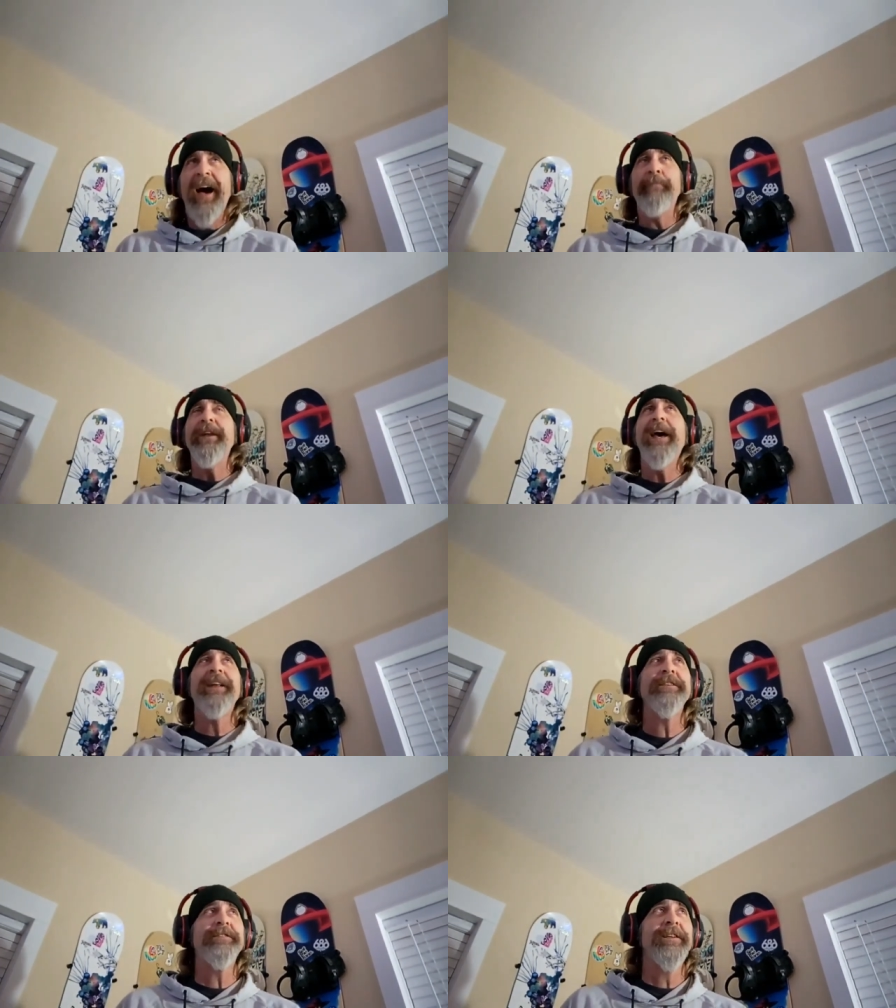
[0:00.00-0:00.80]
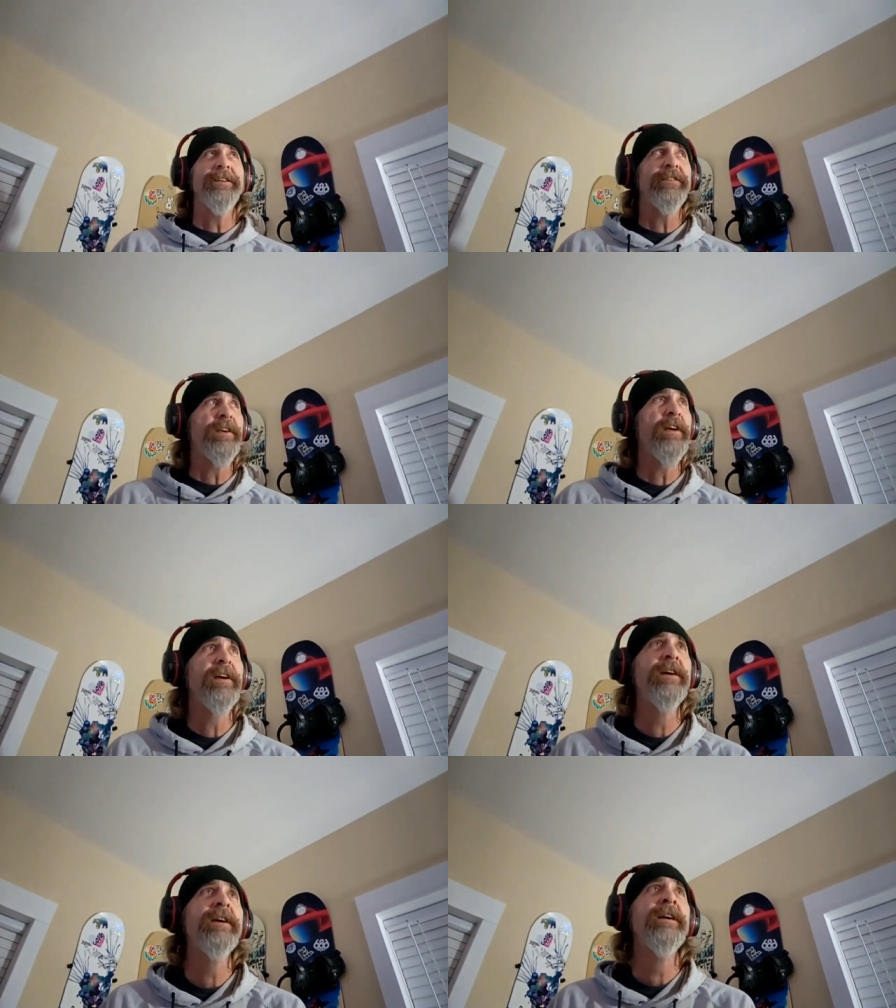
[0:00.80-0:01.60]
I've been at it since
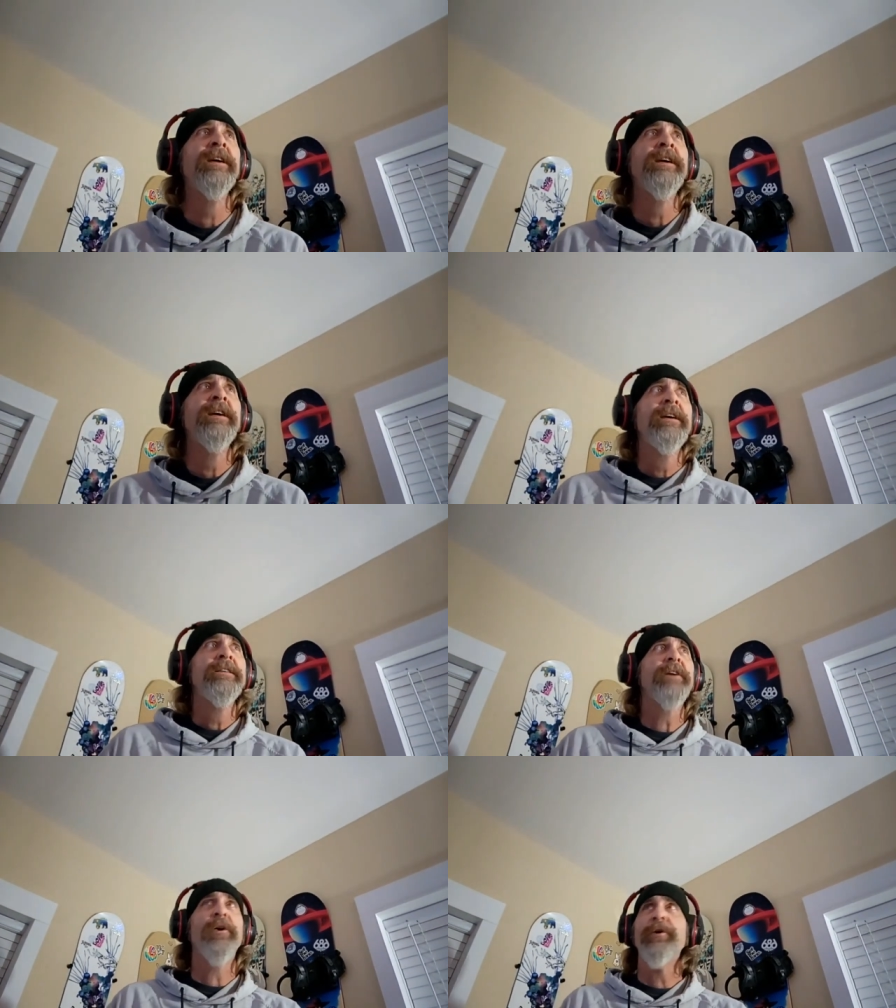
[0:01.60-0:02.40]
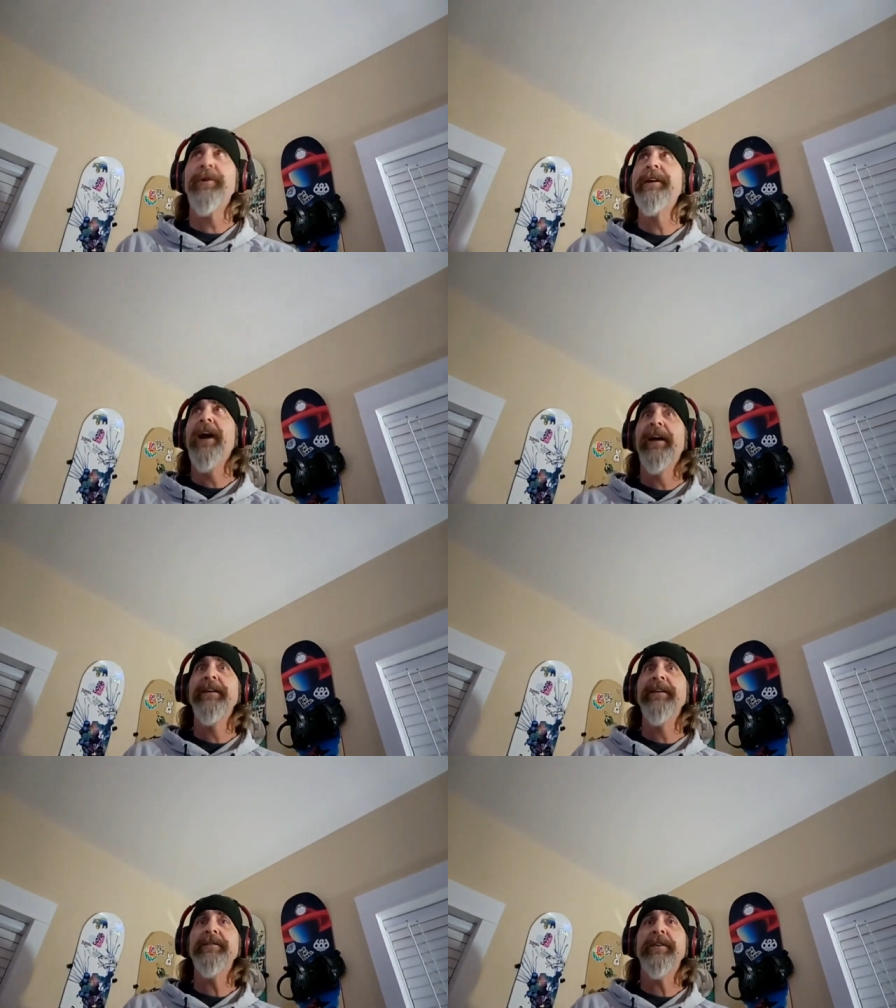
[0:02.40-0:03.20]
the early
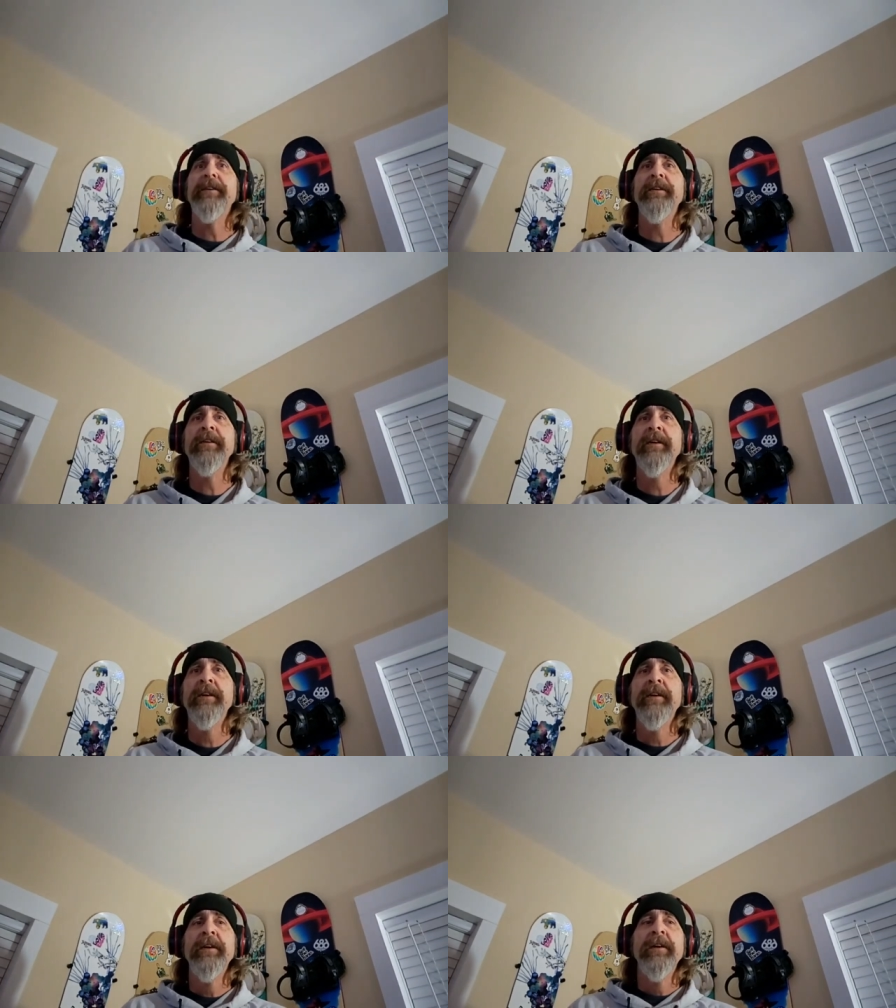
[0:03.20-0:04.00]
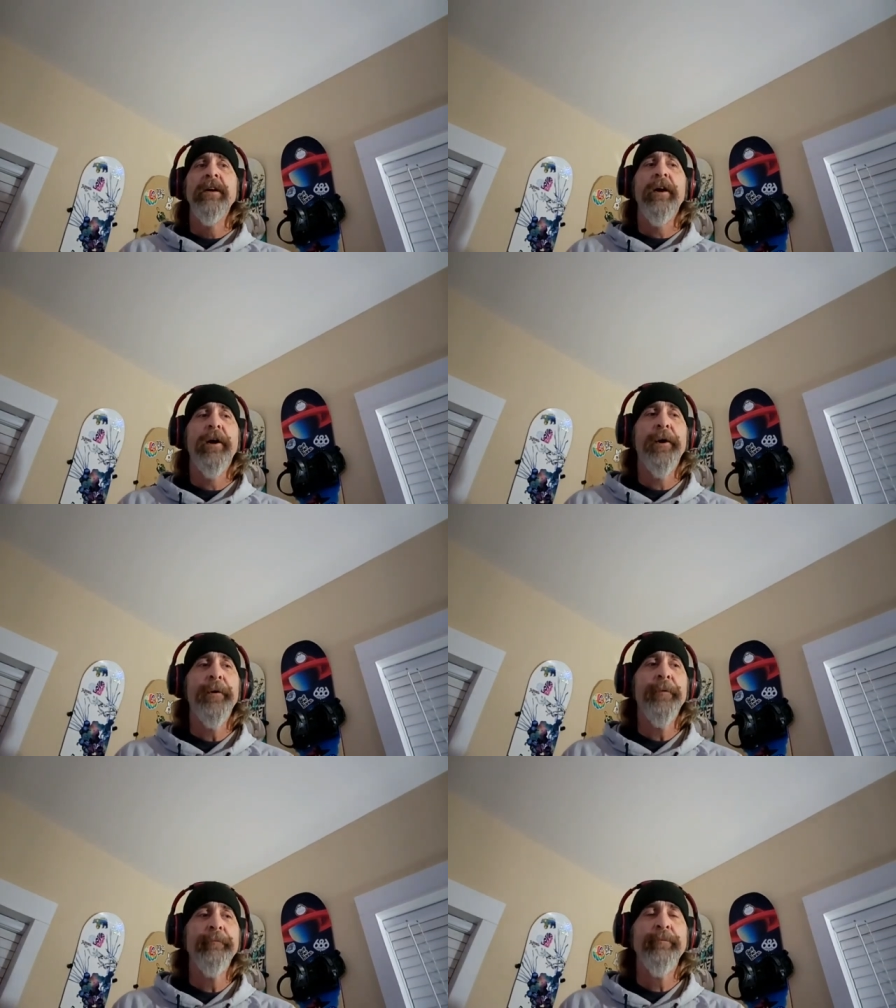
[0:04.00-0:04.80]
90s.
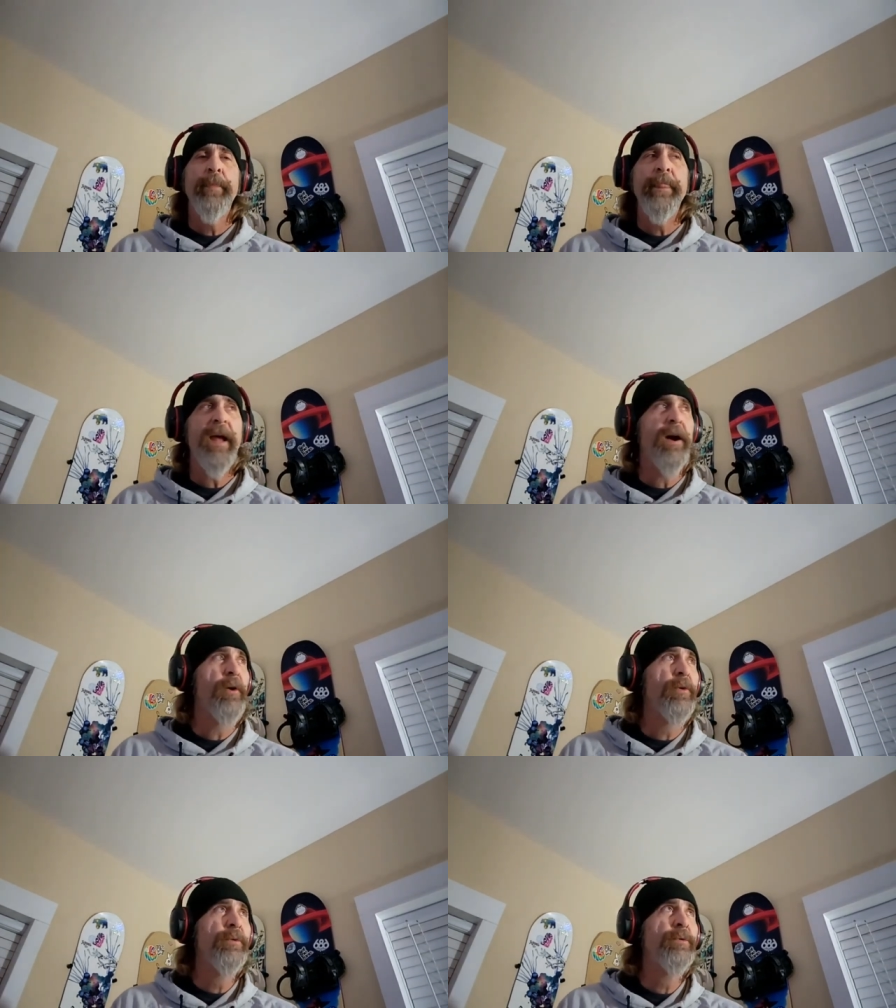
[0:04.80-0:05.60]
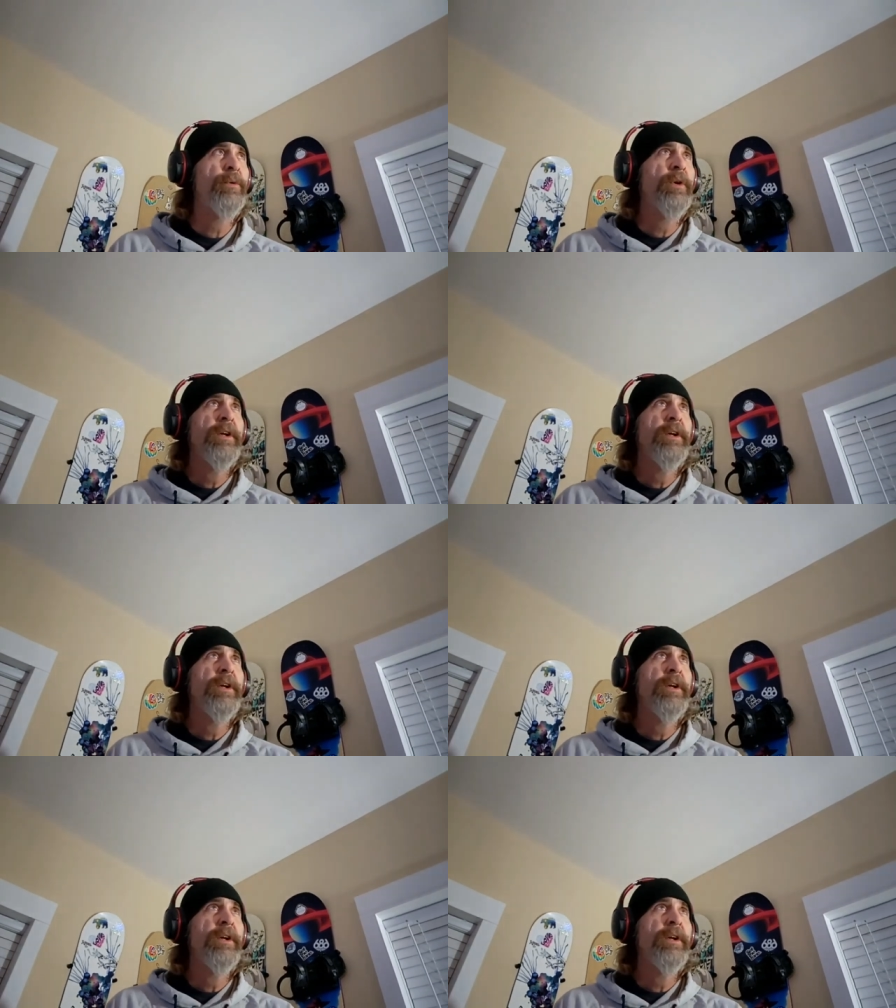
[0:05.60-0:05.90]
Now,